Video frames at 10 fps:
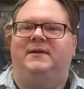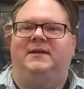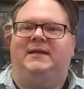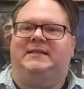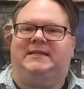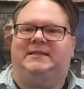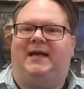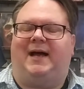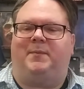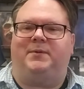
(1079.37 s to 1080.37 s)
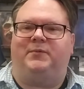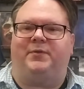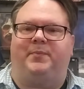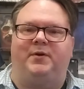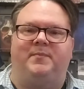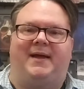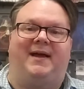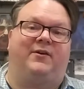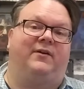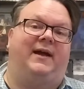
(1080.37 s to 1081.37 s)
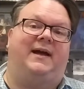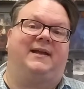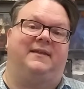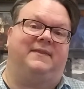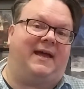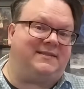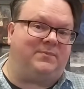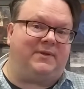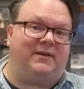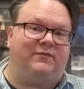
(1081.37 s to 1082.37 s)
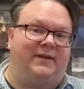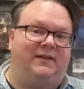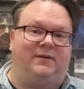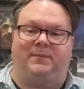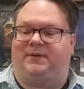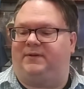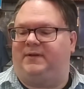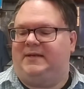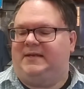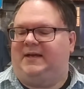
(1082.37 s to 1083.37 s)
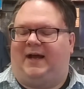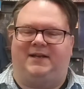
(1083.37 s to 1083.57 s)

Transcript: he did the album with Burt Bacharach and that's been available. I